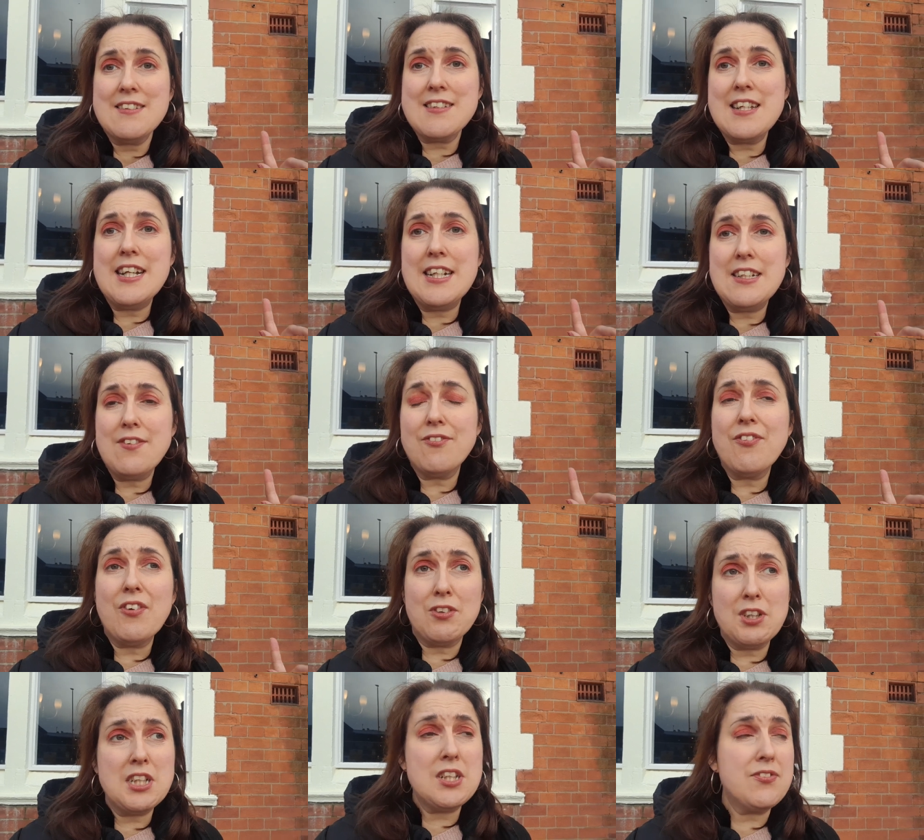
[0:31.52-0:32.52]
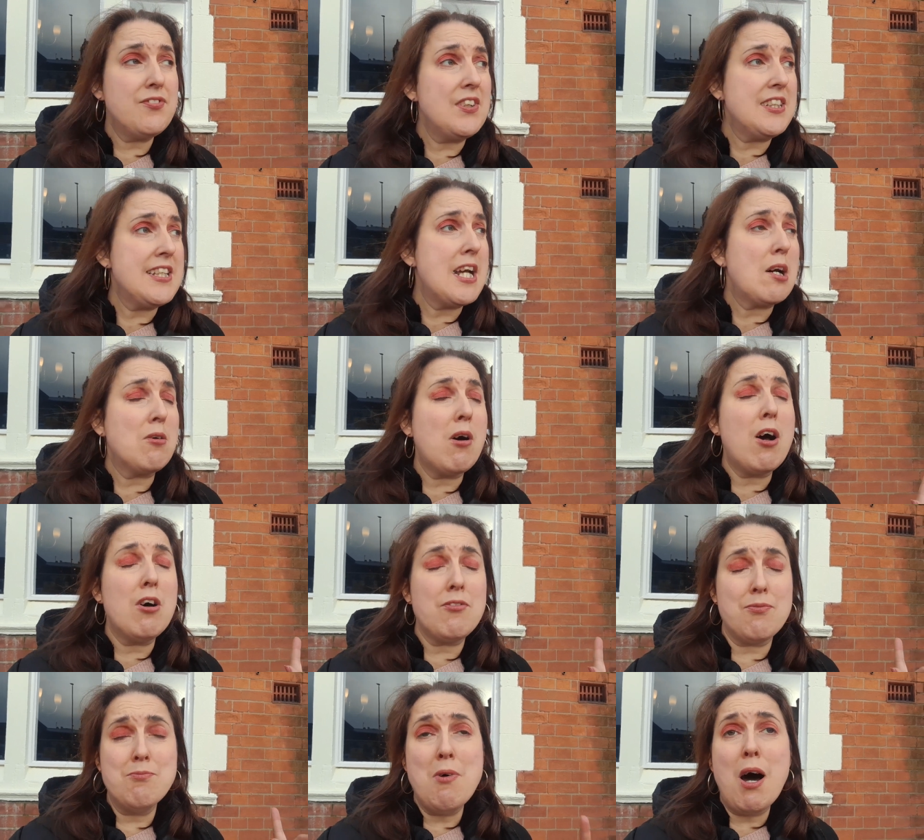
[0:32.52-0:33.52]
footage video
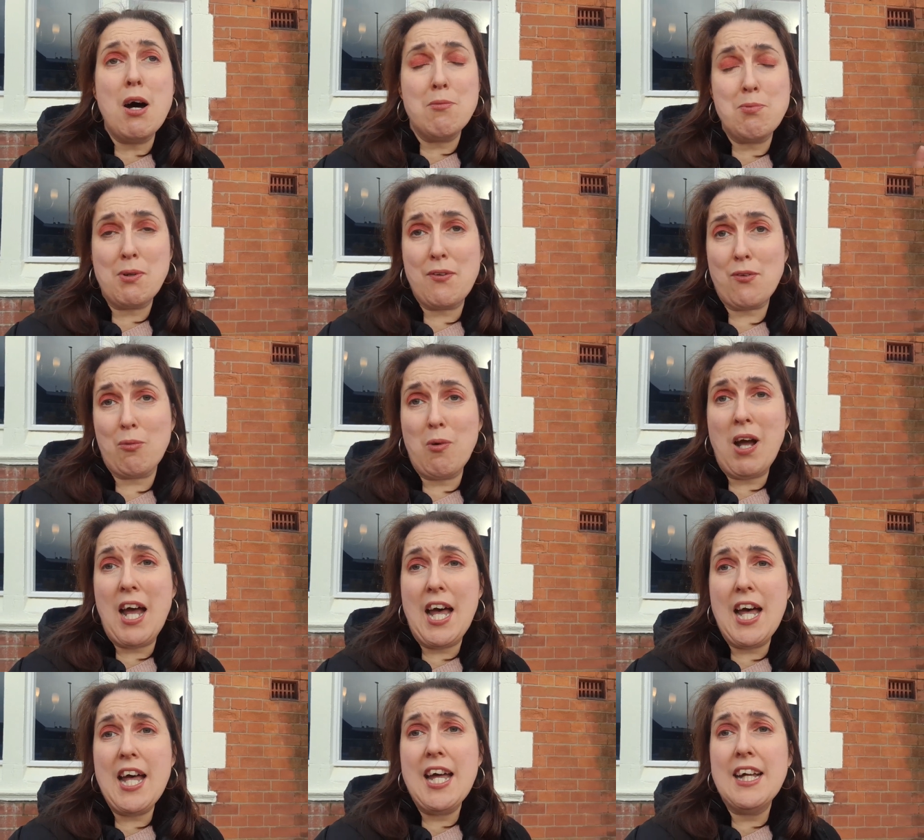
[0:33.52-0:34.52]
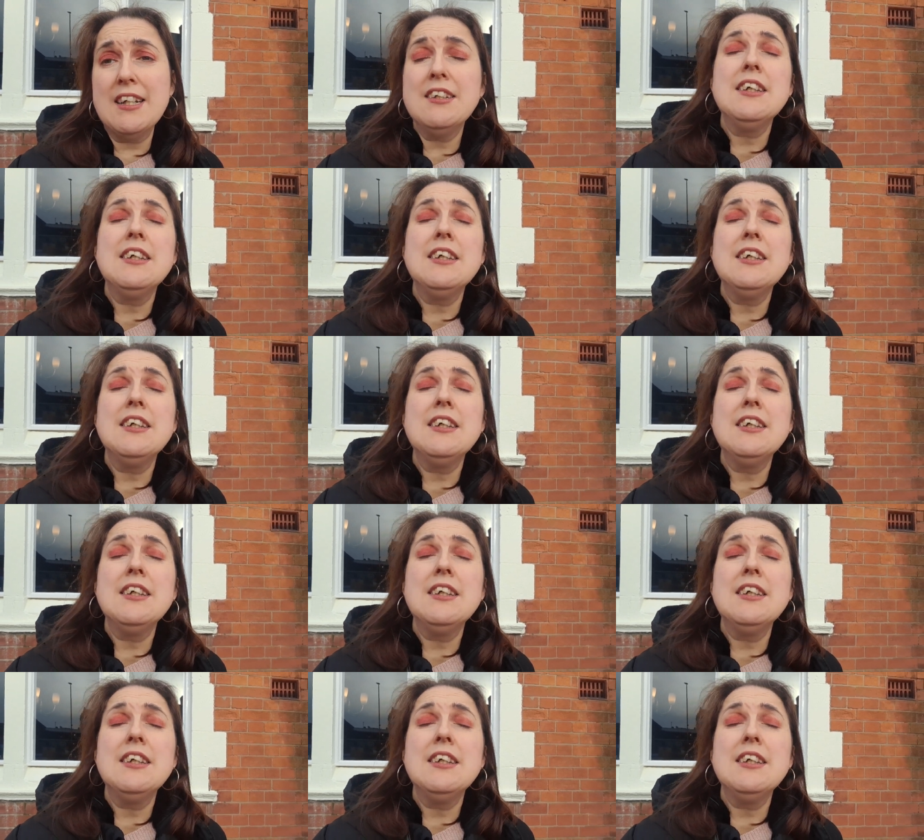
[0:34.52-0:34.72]
of Marlborough Square